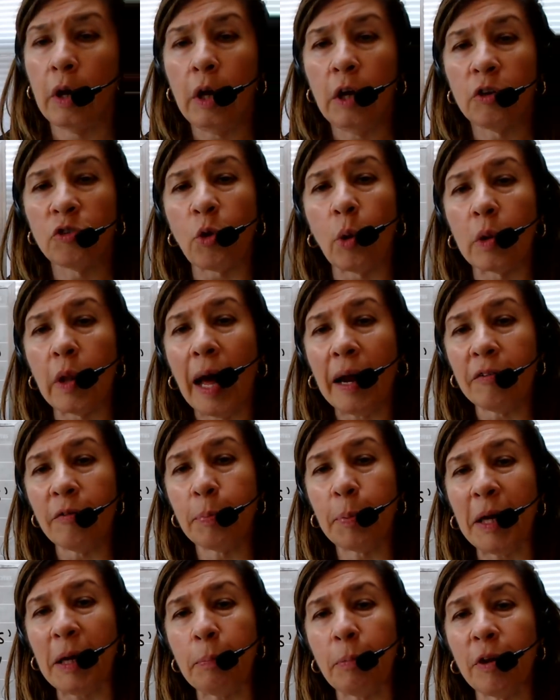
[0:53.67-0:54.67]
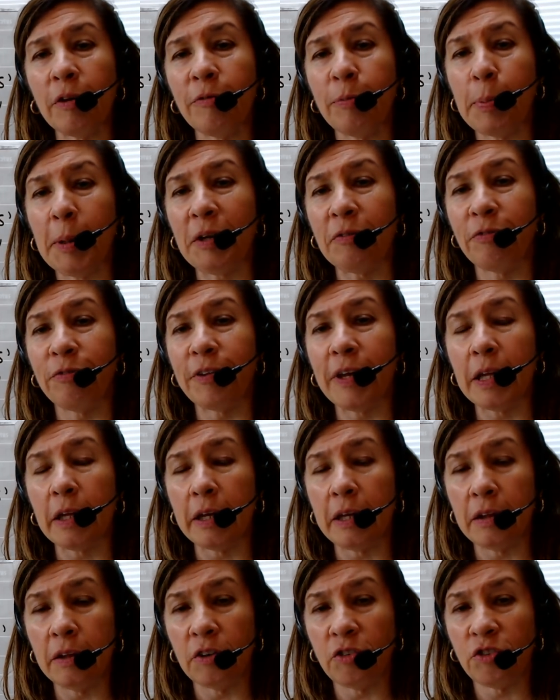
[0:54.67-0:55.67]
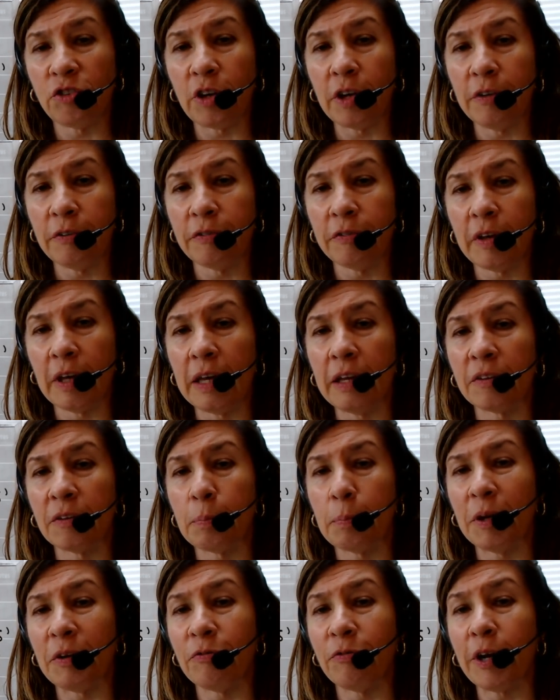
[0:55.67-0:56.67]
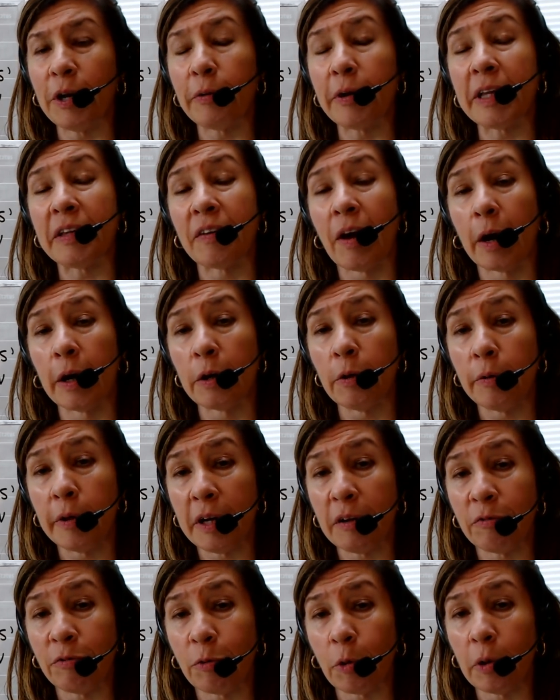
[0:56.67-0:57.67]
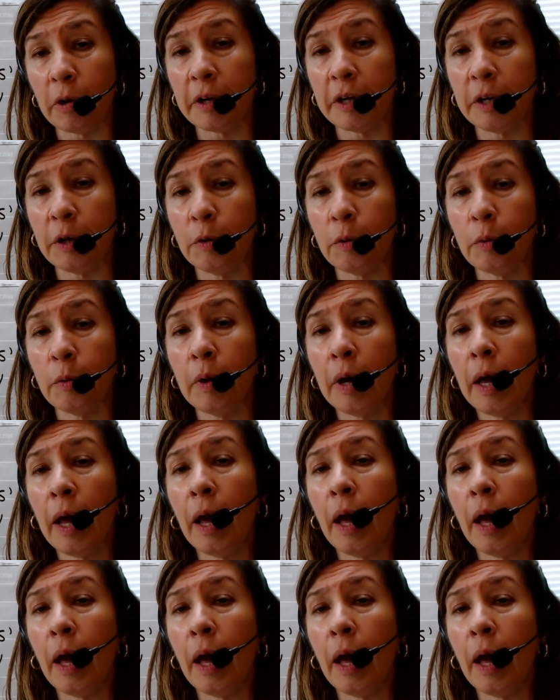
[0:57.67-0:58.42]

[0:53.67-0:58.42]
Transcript: So a lot of people have been feeling the shift. It's been very tiring for you.